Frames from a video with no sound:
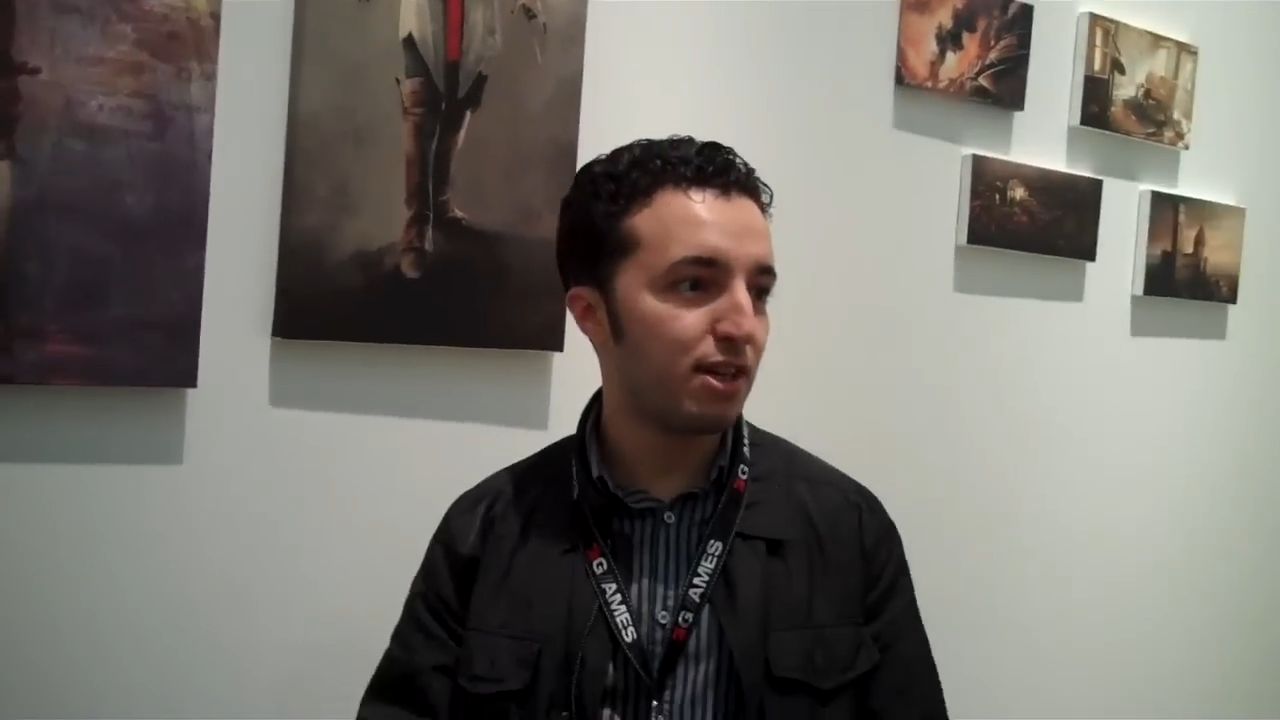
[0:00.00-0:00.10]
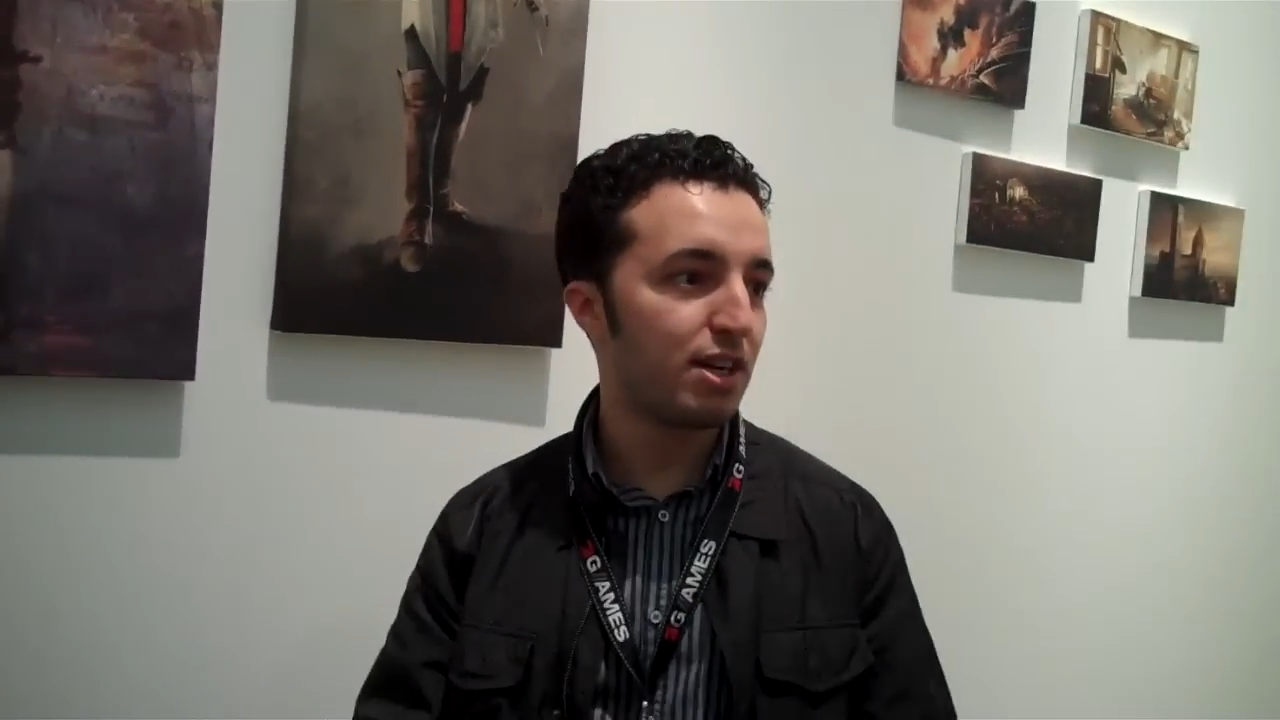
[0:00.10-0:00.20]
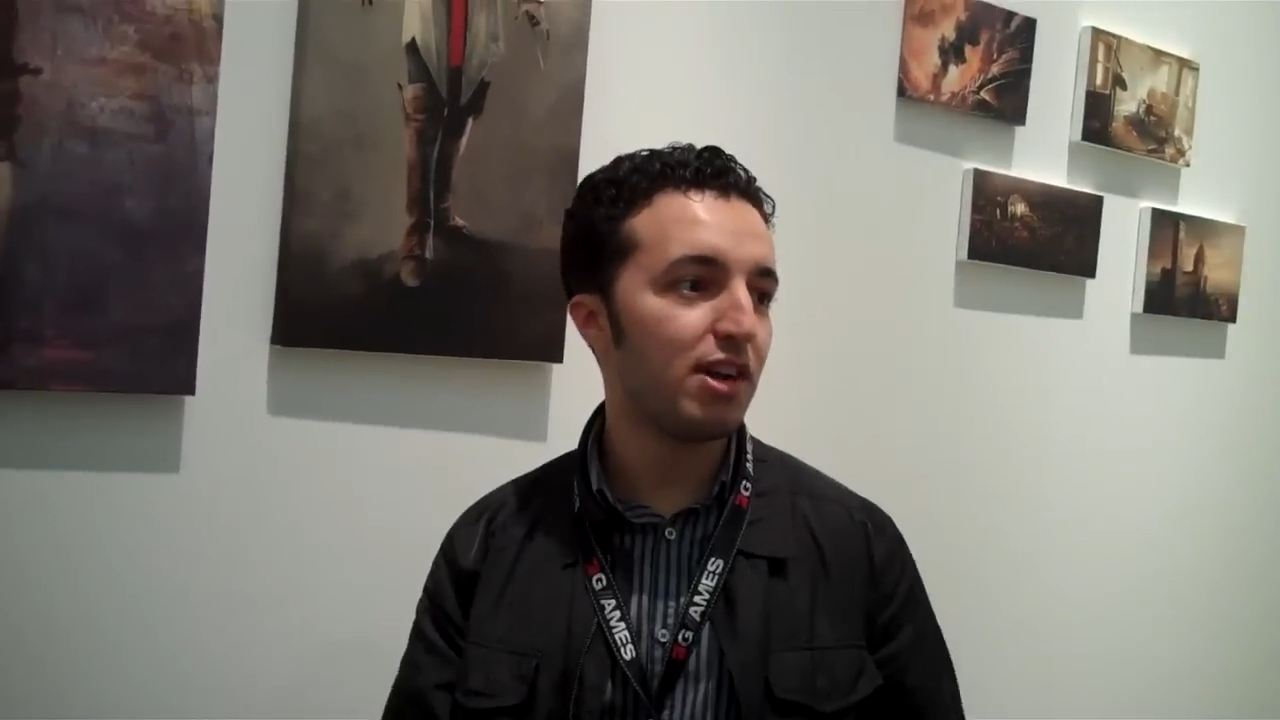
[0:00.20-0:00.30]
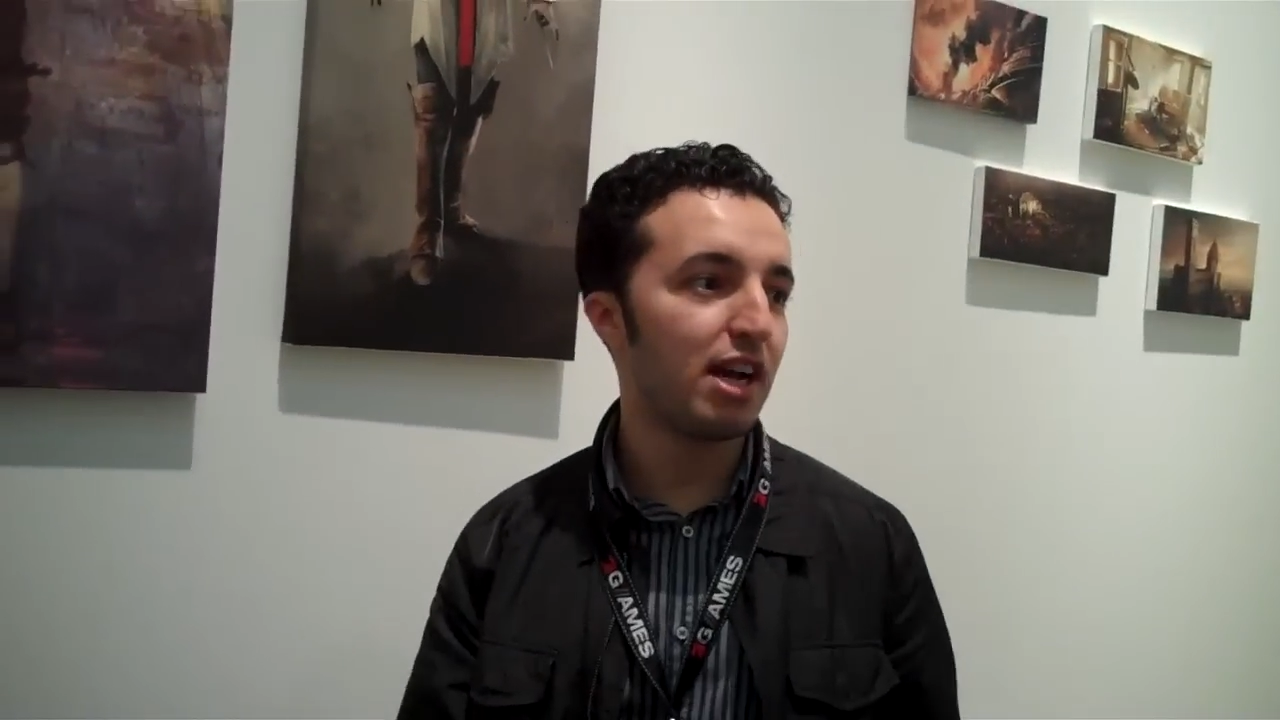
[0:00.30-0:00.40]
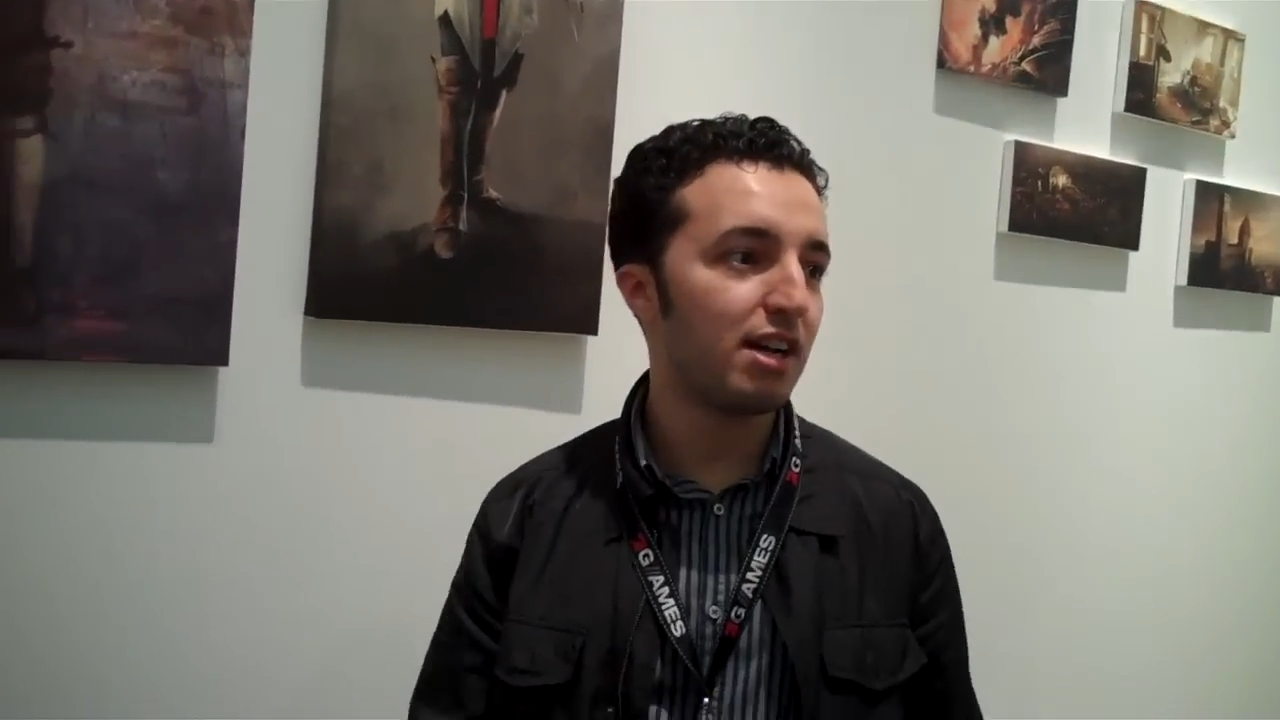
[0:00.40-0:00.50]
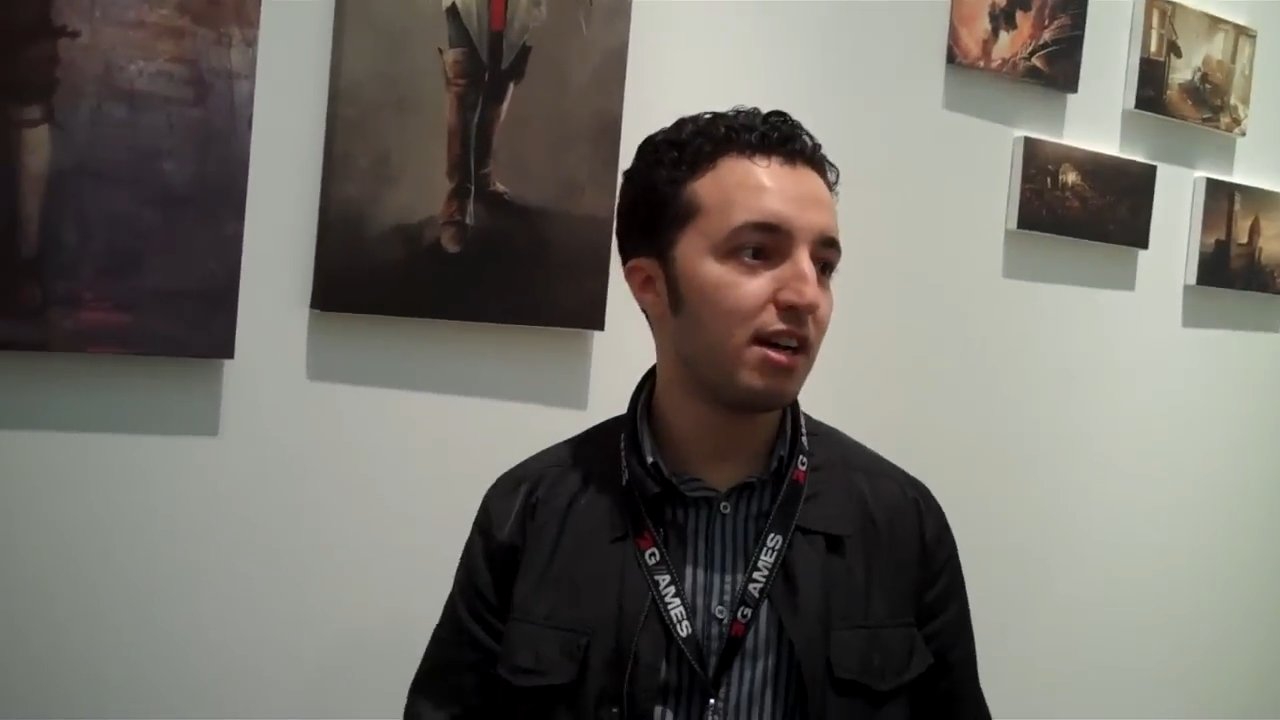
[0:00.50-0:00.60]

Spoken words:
very